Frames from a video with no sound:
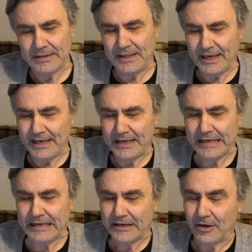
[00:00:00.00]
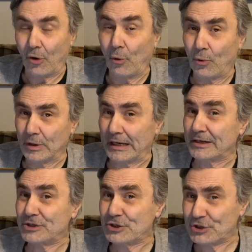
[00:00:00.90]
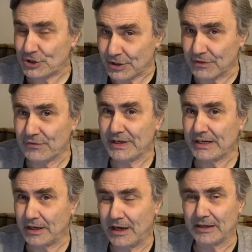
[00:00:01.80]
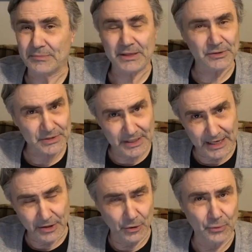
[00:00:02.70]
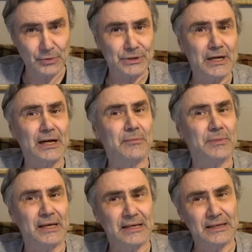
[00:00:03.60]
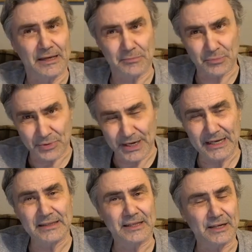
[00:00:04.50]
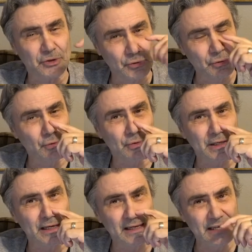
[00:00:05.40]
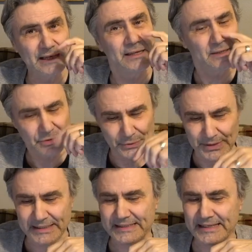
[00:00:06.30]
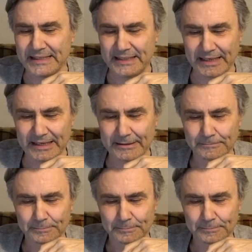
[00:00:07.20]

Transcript: They all are serving God because they are all coming and bring their glory into the city.